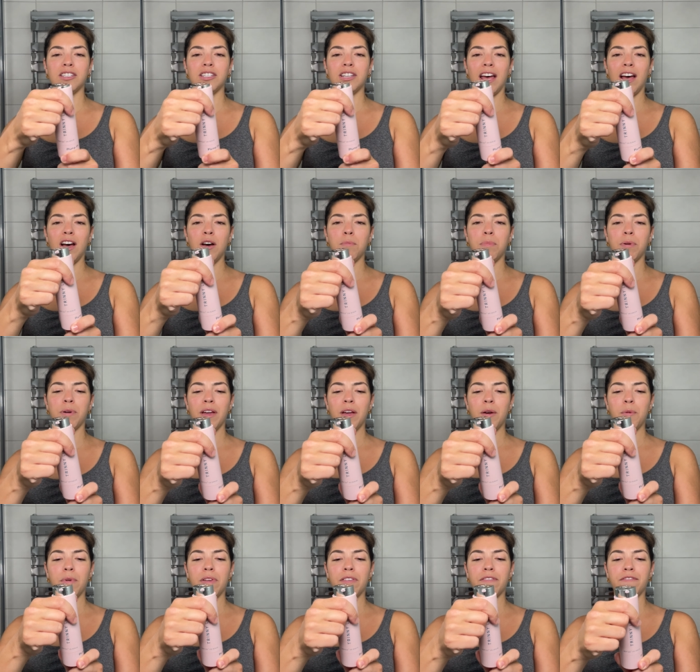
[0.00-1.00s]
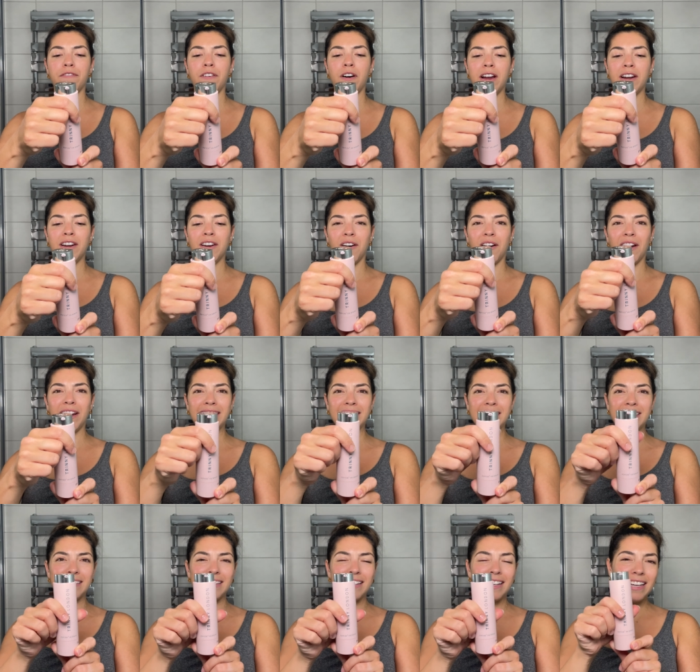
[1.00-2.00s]
to help with fine
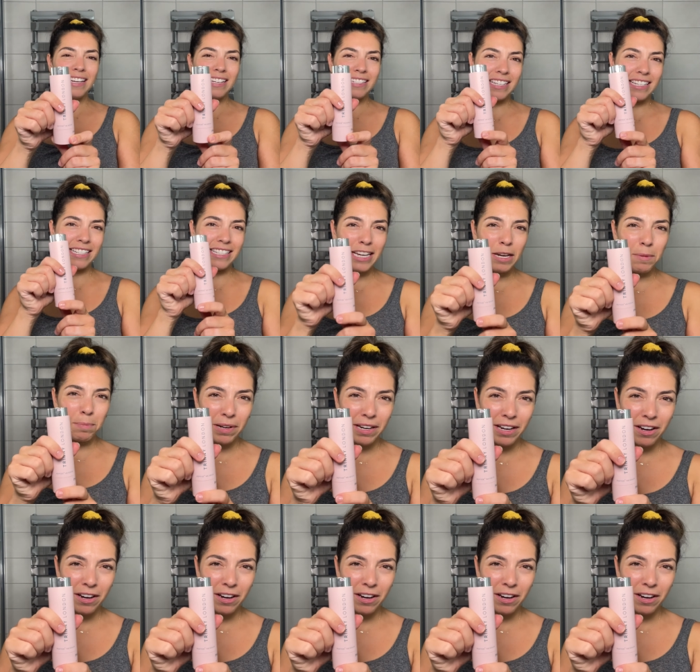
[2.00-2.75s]
lines, to deeply